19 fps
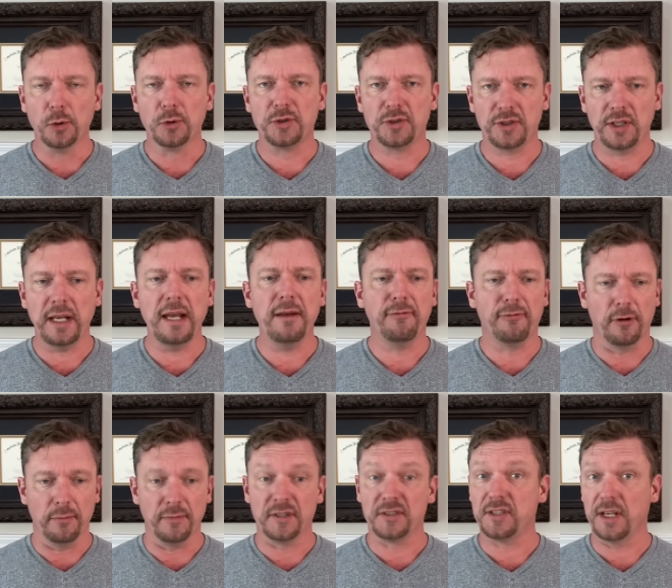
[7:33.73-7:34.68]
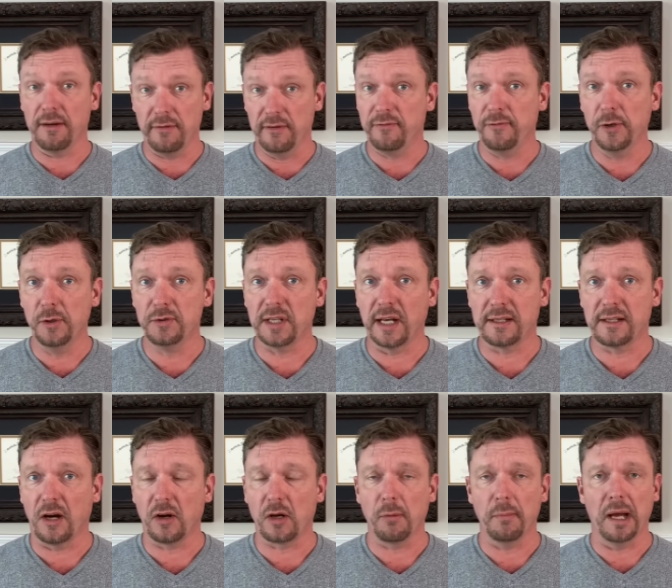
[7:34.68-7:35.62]
see from the seven foods I
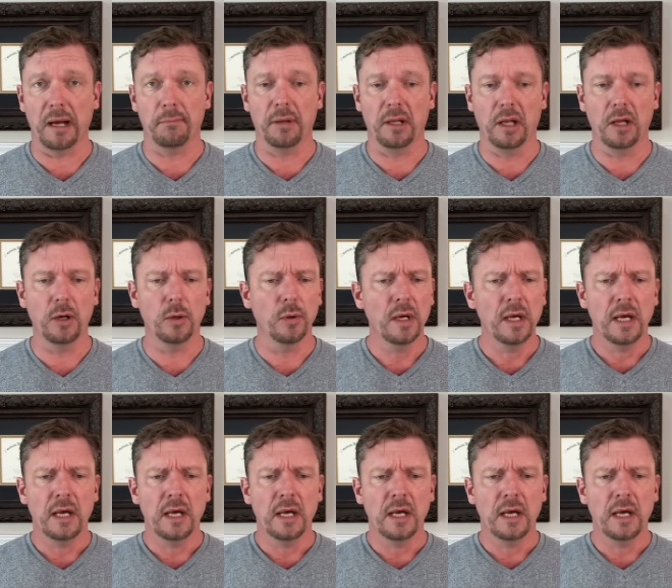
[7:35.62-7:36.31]
talk about below,